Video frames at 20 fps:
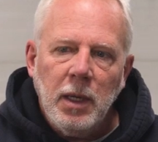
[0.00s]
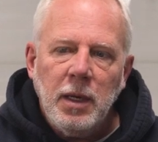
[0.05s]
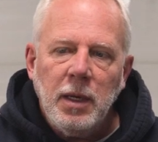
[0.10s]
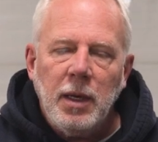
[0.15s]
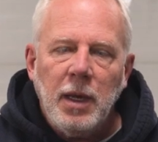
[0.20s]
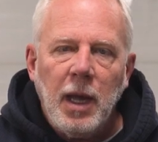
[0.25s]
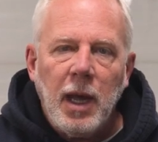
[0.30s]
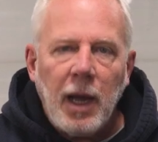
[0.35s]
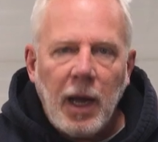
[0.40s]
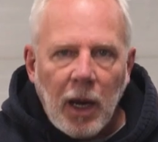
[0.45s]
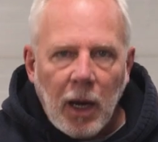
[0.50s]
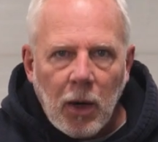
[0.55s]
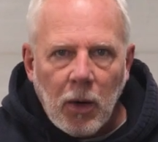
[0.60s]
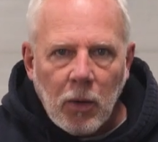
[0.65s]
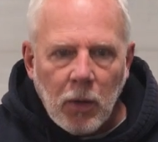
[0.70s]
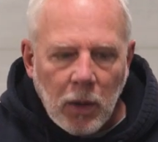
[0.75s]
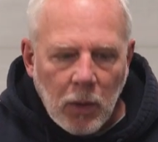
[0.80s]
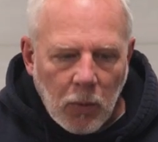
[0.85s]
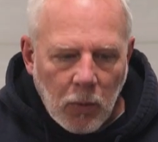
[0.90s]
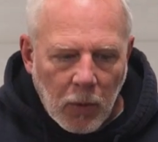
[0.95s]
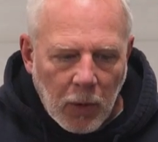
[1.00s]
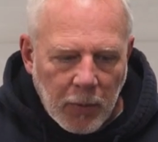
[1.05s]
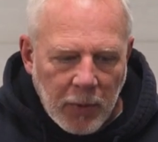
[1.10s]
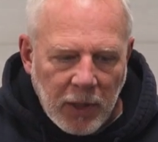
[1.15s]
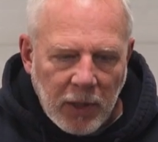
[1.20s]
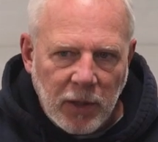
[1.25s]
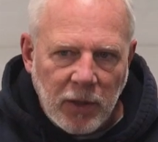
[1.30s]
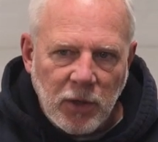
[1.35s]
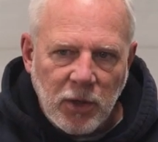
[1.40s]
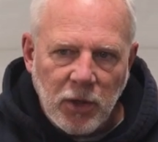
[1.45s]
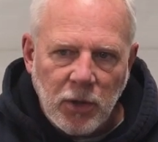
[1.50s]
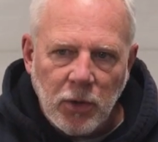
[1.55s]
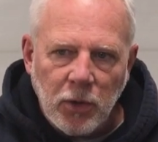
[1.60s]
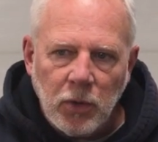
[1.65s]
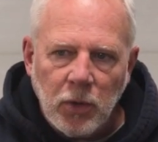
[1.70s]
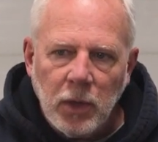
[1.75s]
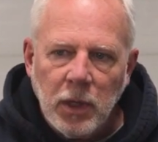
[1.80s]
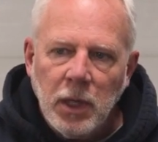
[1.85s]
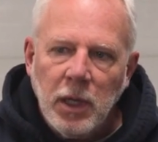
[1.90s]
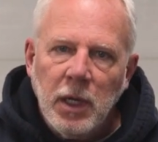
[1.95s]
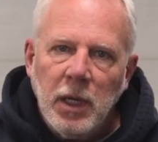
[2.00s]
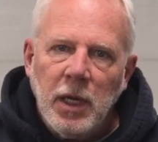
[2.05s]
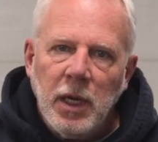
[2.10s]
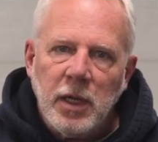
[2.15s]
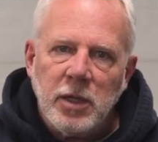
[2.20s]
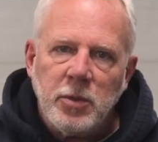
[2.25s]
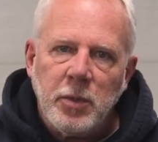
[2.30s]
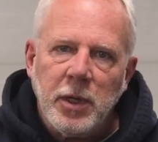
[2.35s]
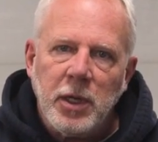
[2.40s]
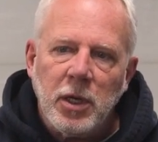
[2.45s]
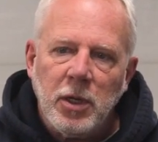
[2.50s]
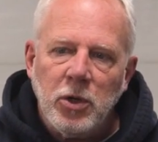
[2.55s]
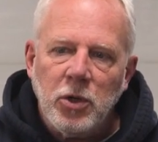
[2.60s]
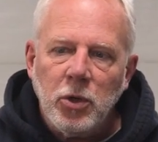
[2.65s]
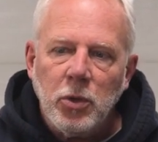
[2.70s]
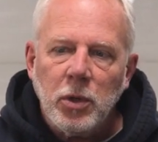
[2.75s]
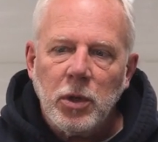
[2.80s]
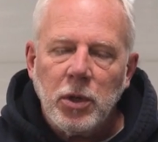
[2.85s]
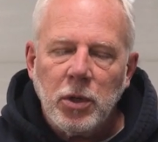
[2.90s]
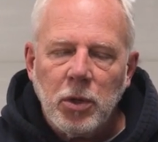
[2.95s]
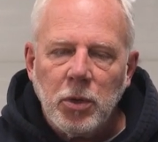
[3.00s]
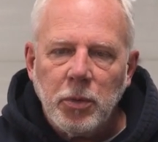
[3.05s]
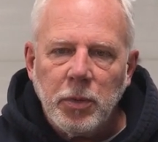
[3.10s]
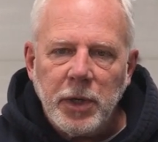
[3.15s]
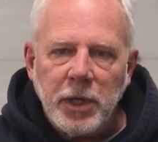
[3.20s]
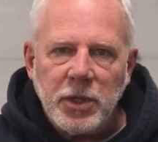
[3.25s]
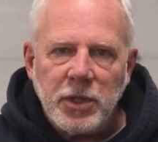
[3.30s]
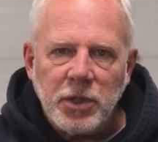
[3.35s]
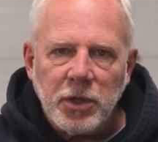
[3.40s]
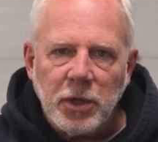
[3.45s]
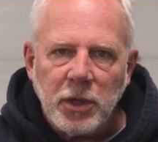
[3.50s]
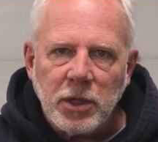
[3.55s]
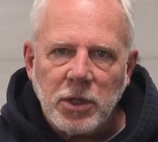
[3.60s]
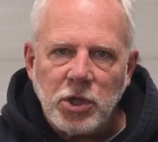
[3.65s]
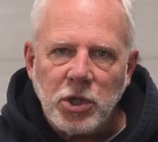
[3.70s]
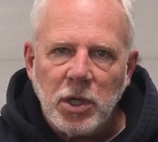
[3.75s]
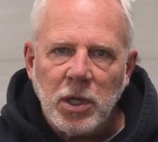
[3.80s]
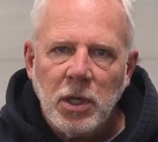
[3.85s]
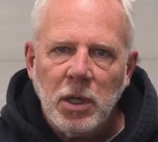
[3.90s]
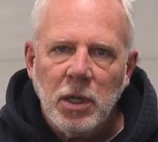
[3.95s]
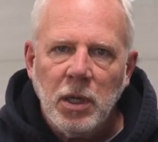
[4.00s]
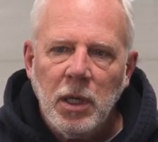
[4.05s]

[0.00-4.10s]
Now what we can do is we can do a little research